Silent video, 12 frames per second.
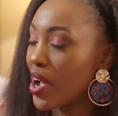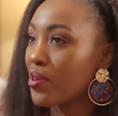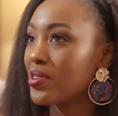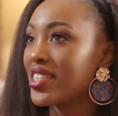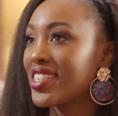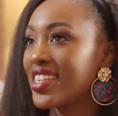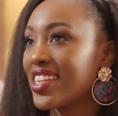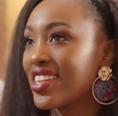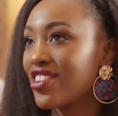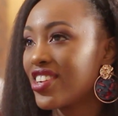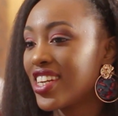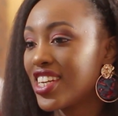I would say
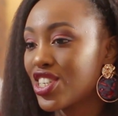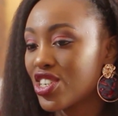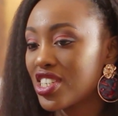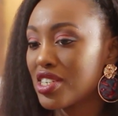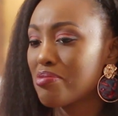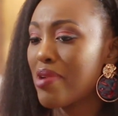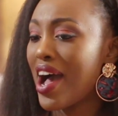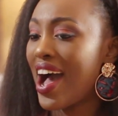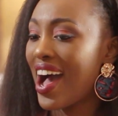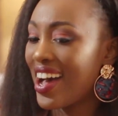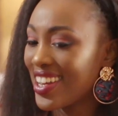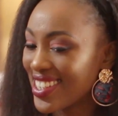the relationship
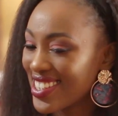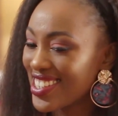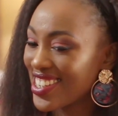has